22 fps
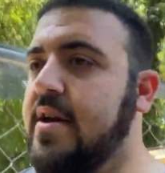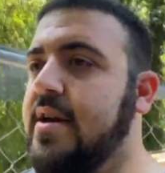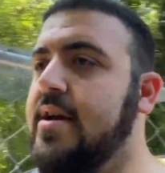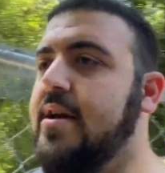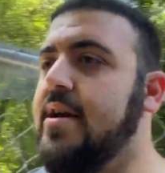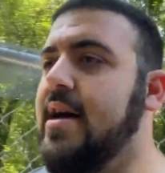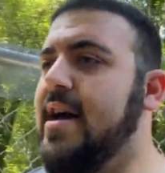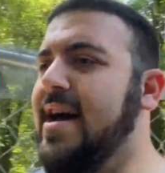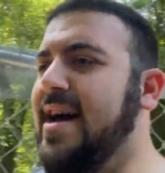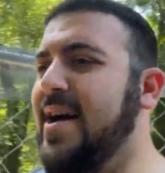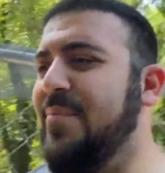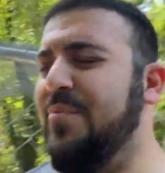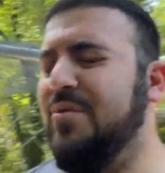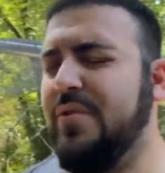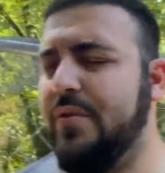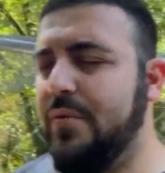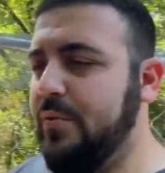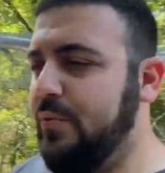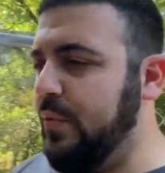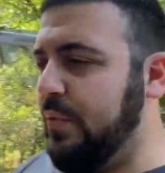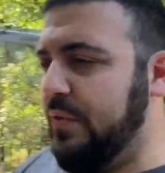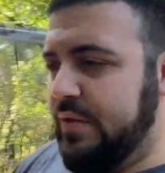So
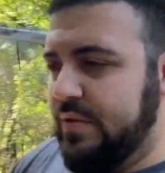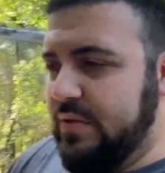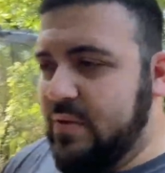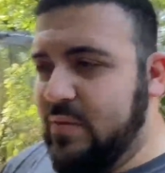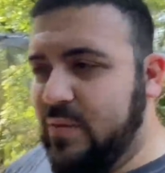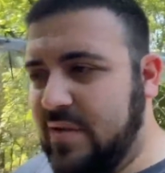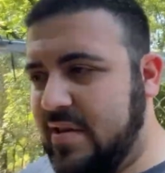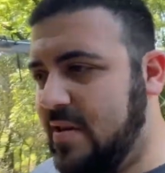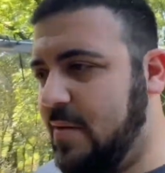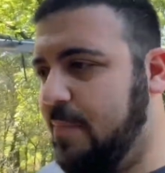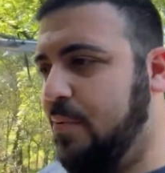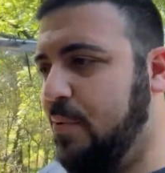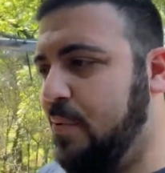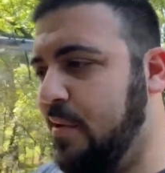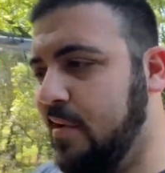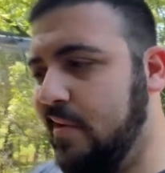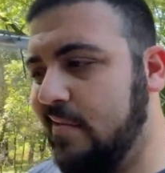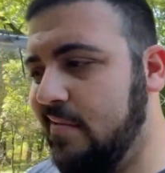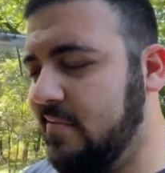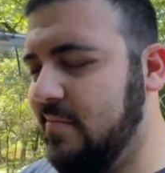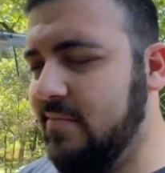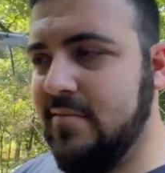what's the
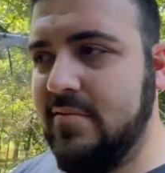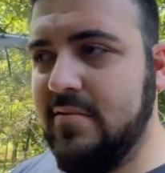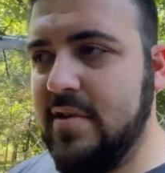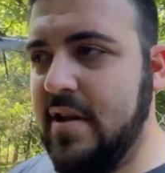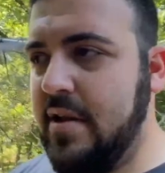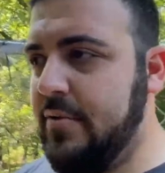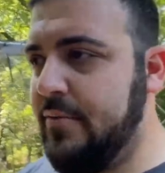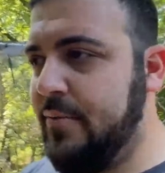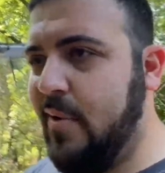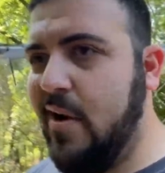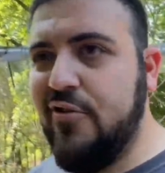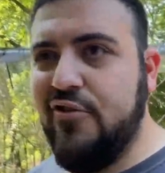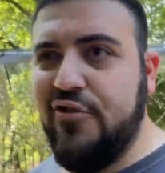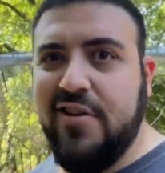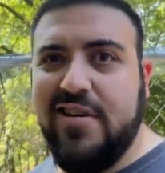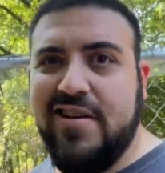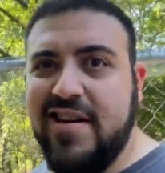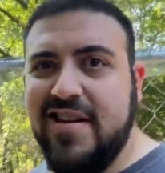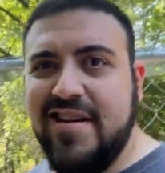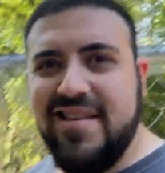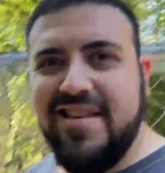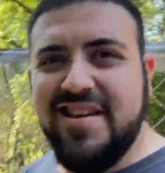point in rushing
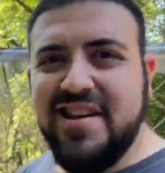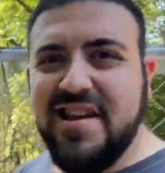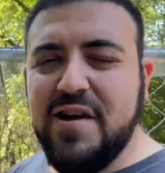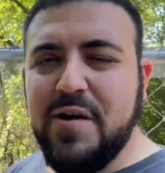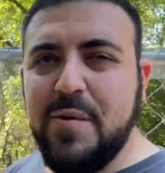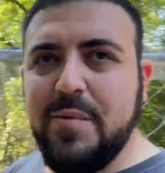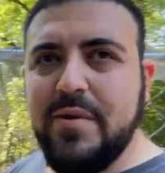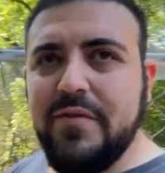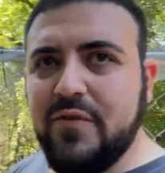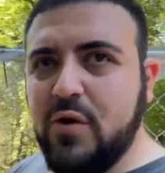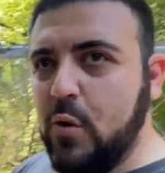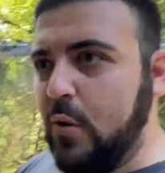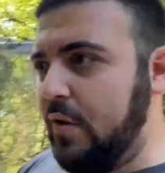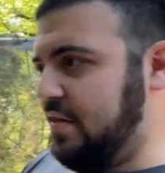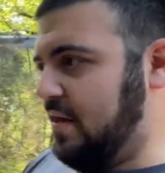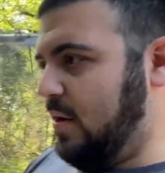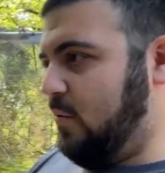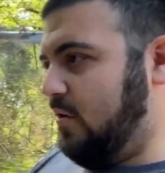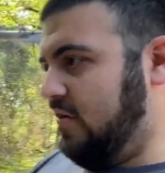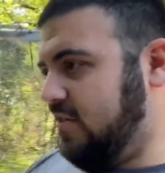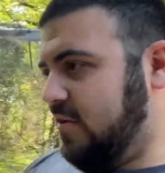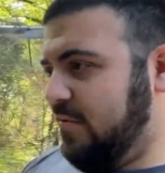it? You know, I mean, of course, I
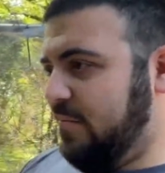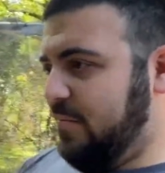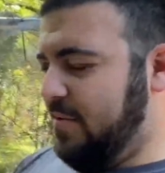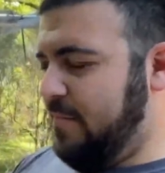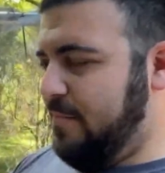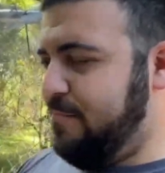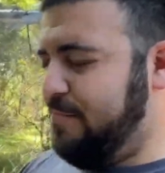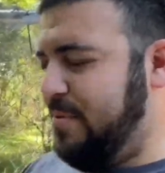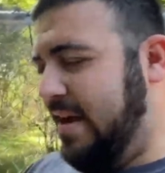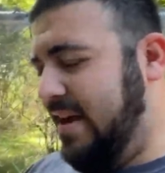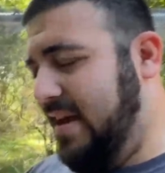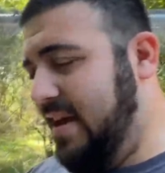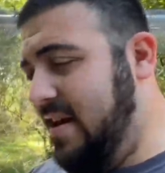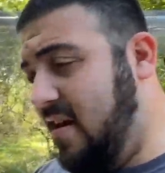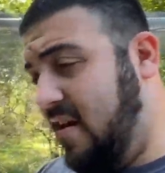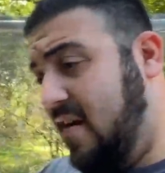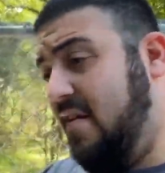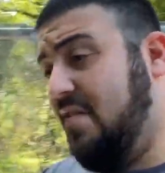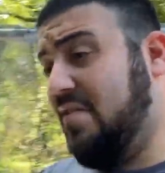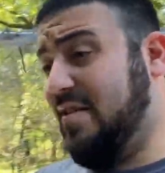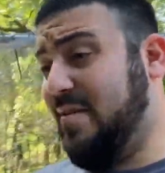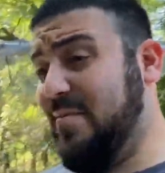want them to be big and
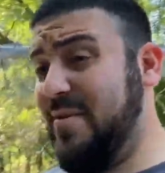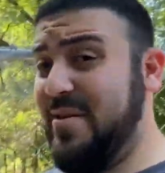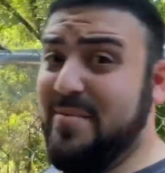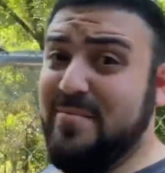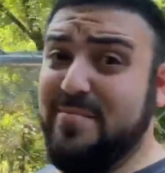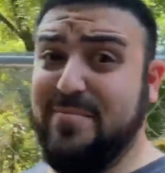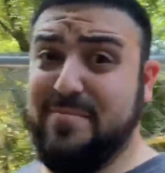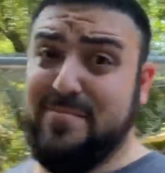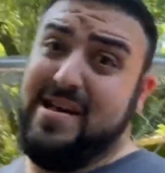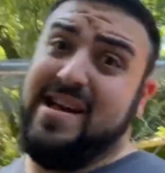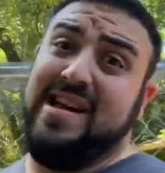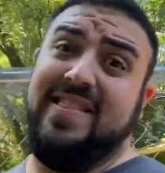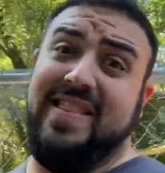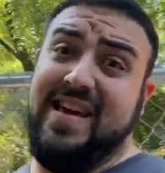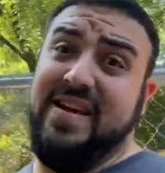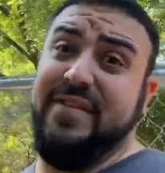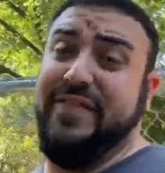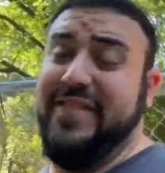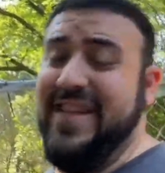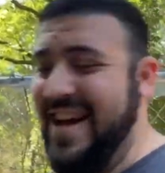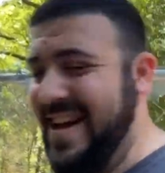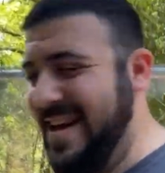awesome in my
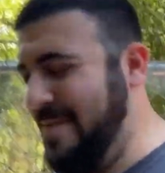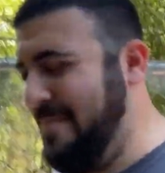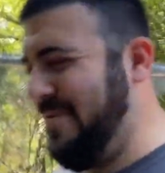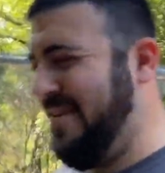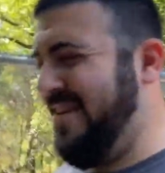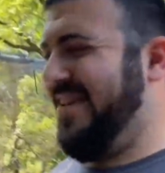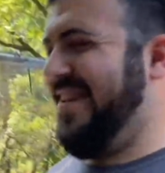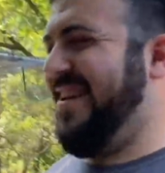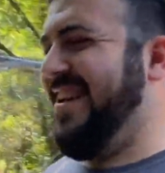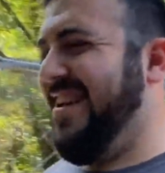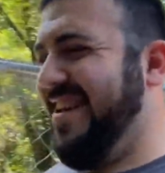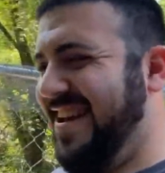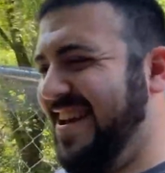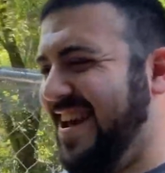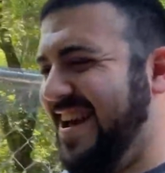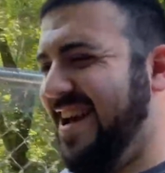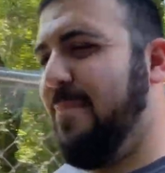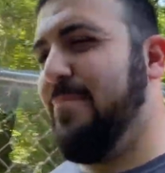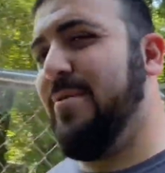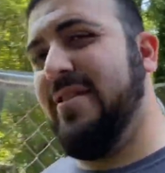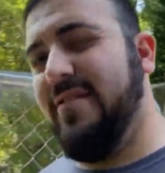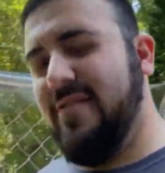lifetime,
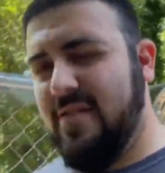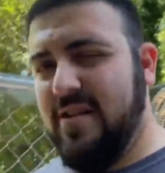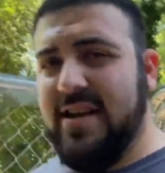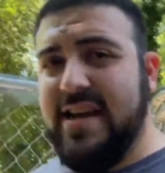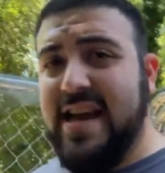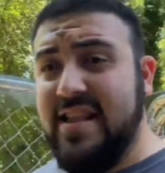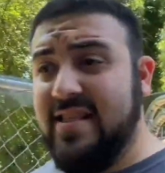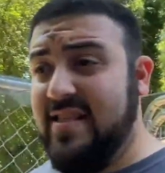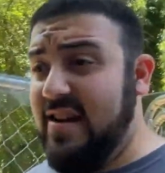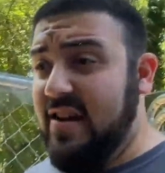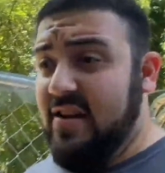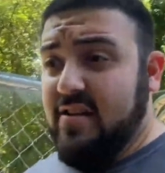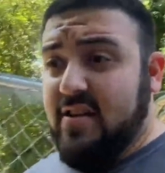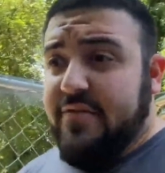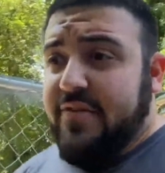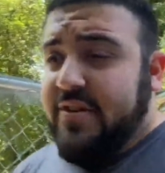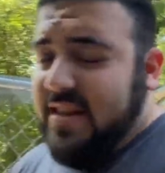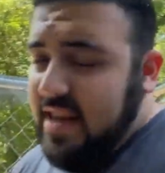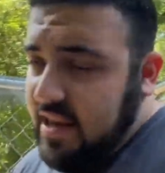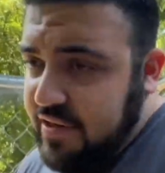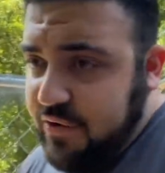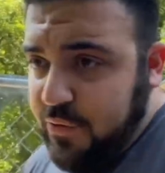but they're going to get there. If
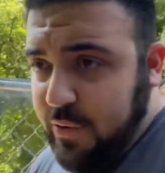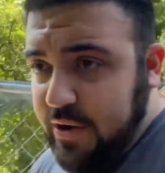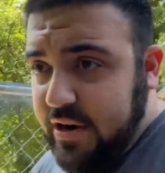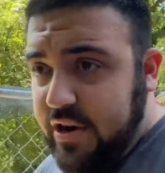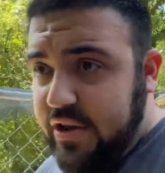it takes 20 to